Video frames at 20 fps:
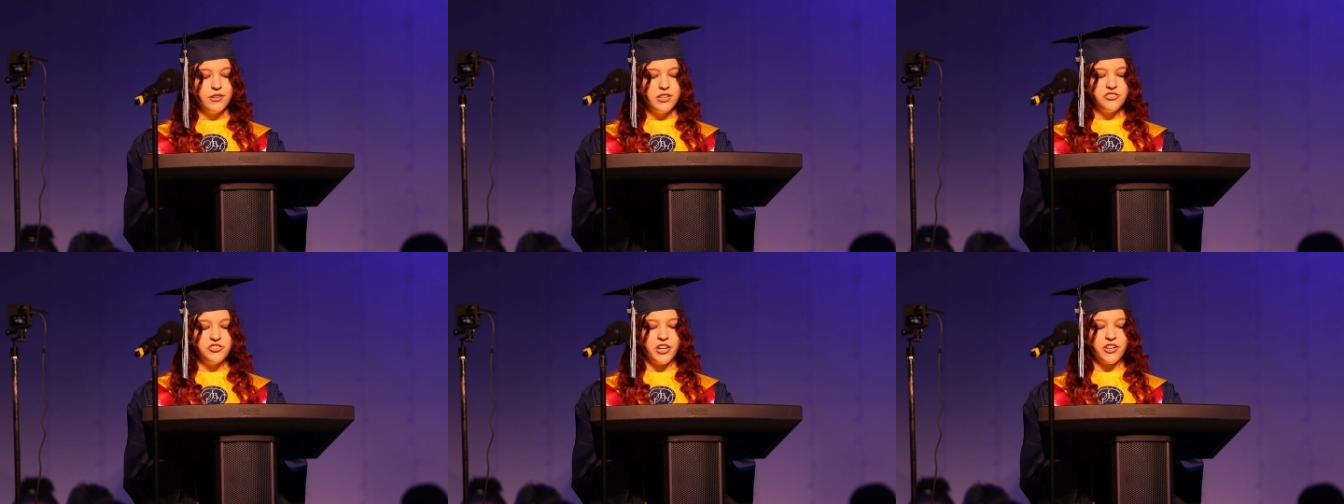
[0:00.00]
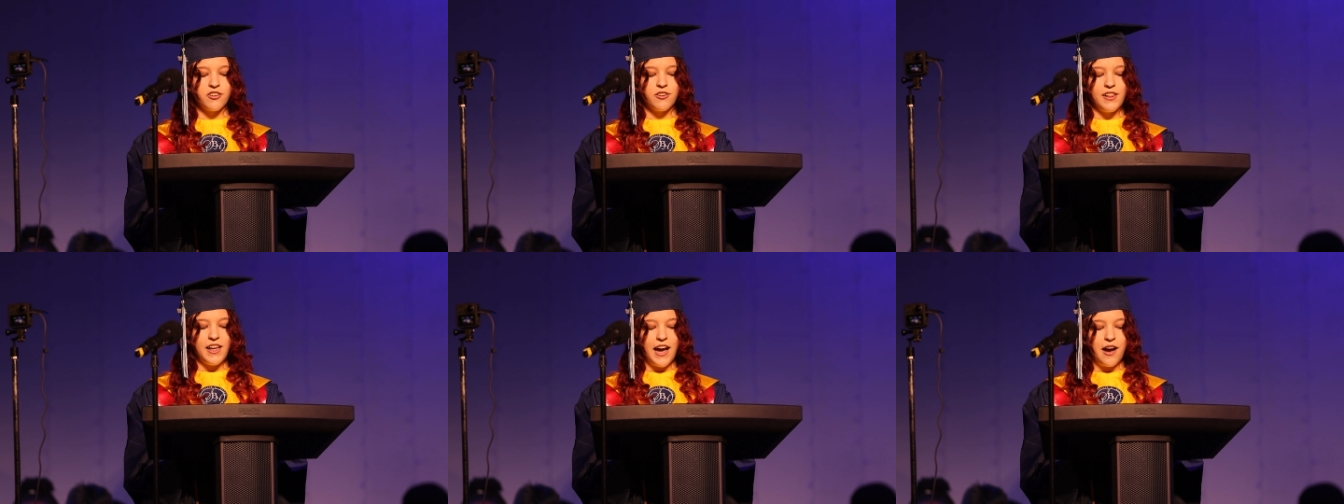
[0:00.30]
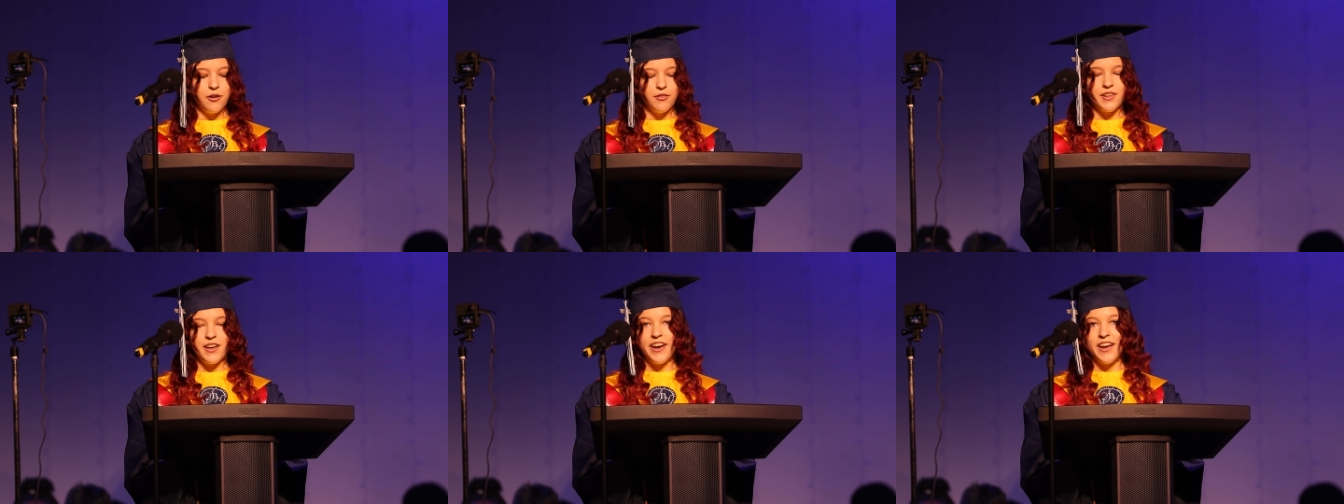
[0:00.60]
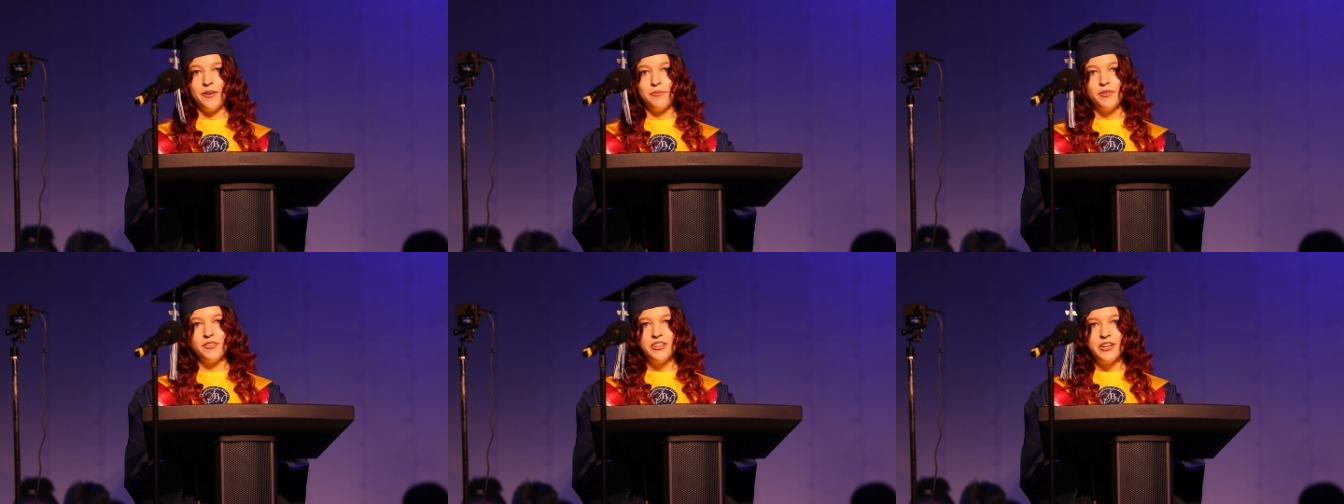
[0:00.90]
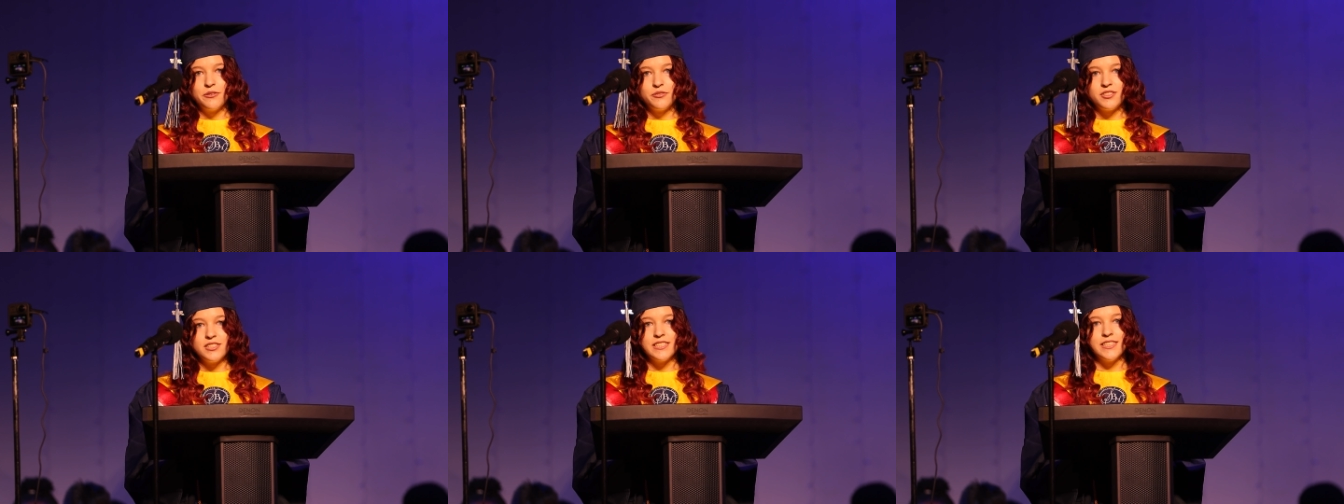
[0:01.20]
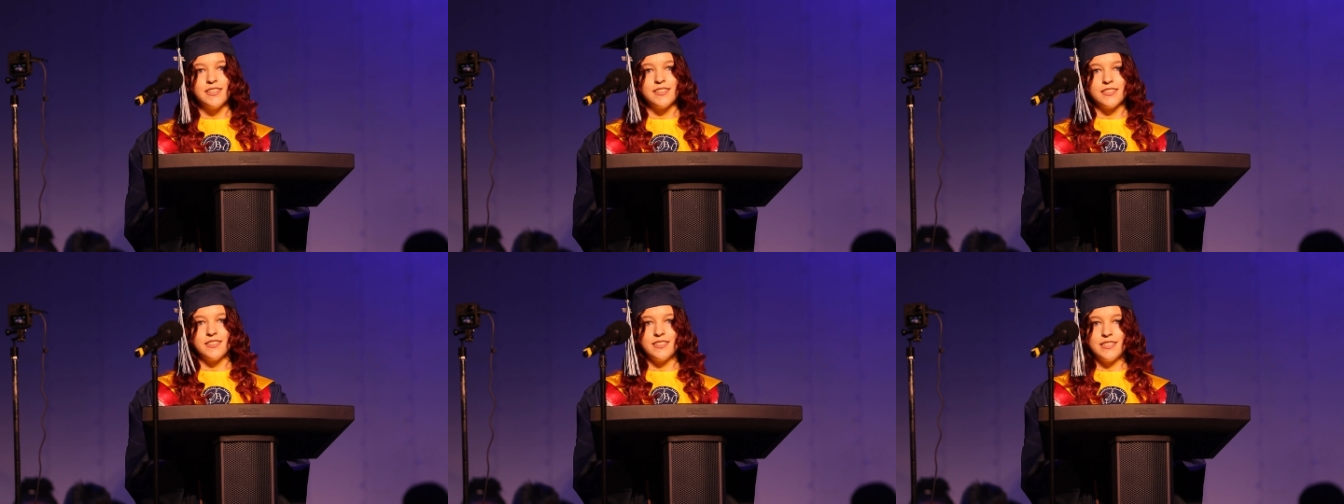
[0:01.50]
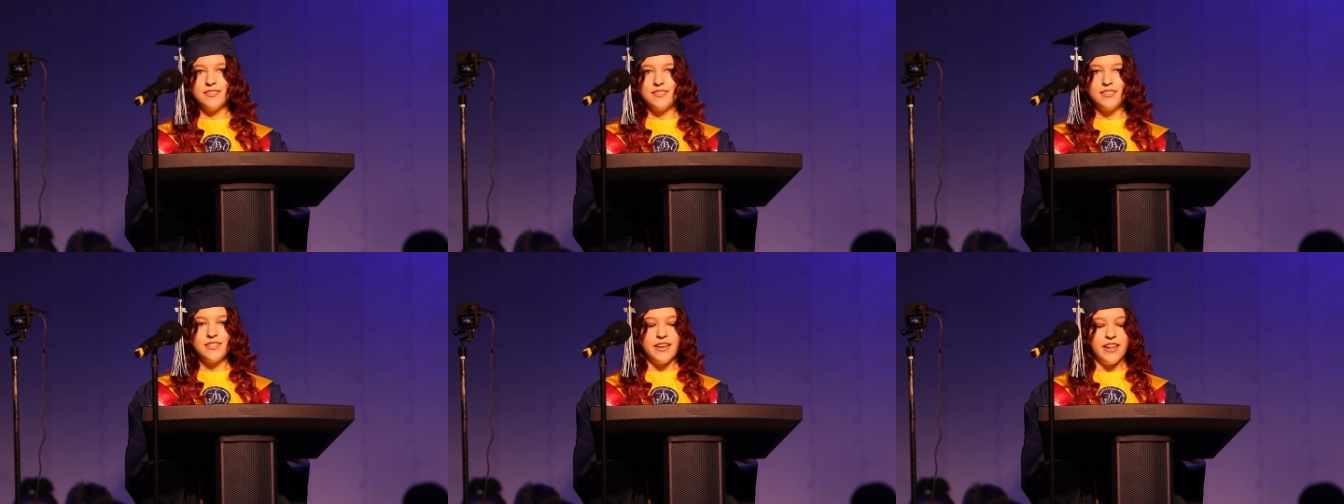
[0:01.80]
a general outline with no singular
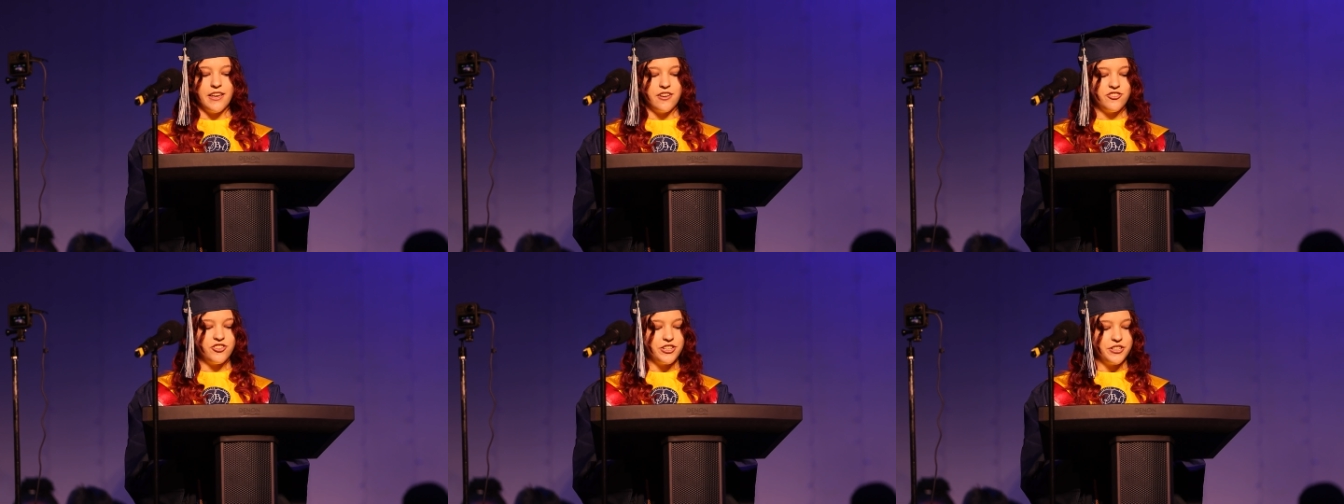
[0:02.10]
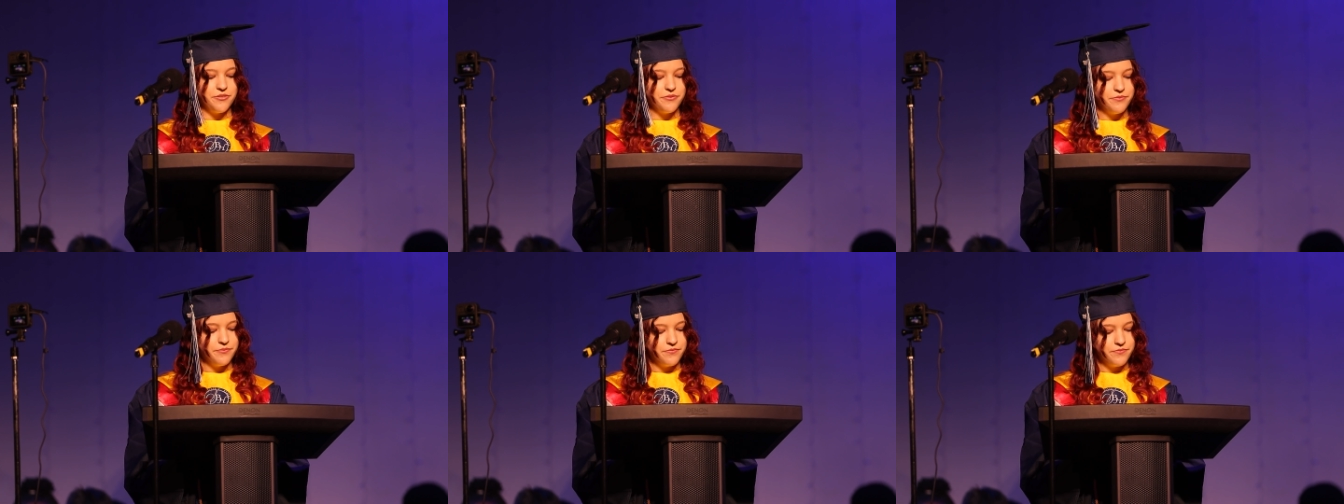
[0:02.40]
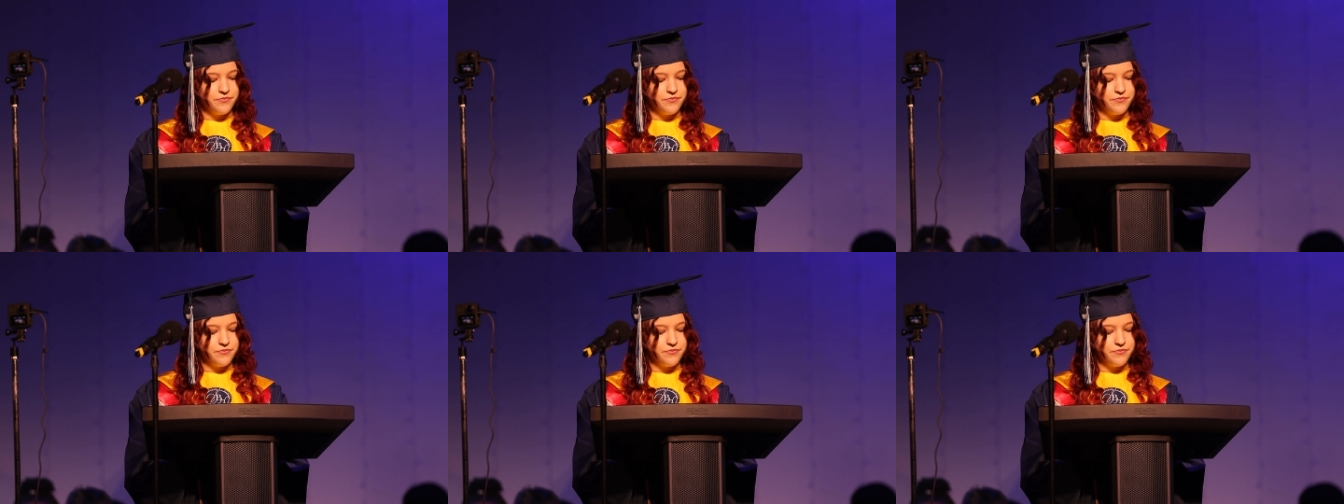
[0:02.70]
destination.